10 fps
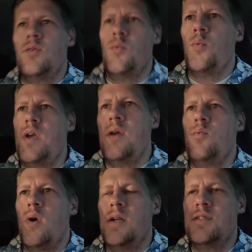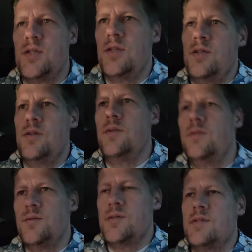we want to
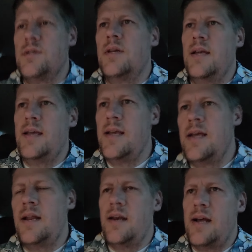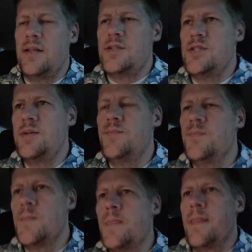use an analogy
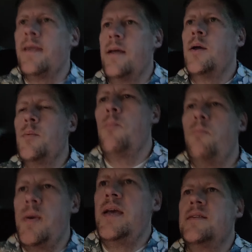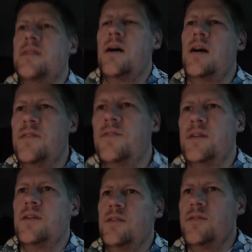based off
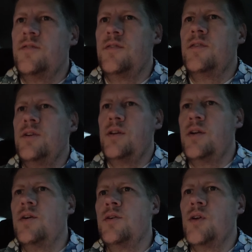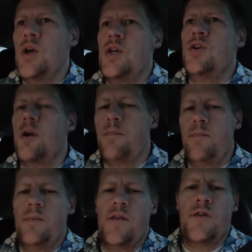of,
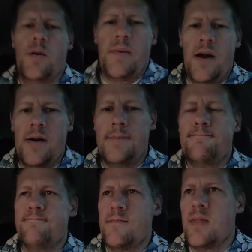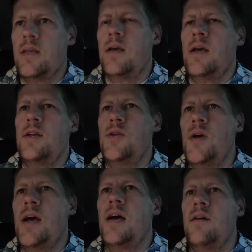if you're a parent and you
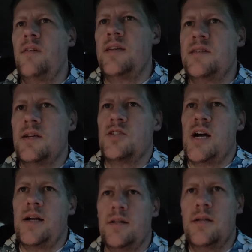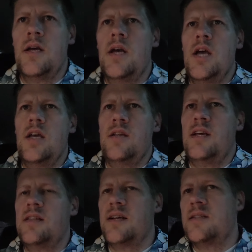have a sick child, and you
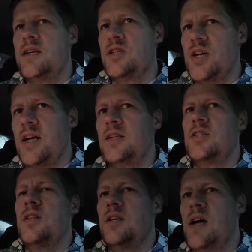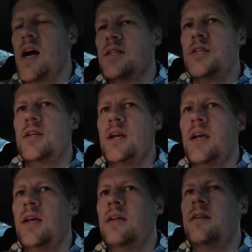take that sick child to the doctor
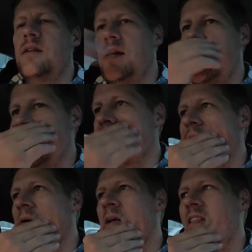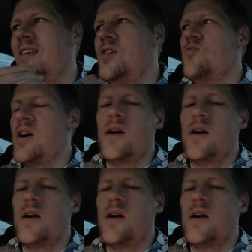and to the hospital, and you run all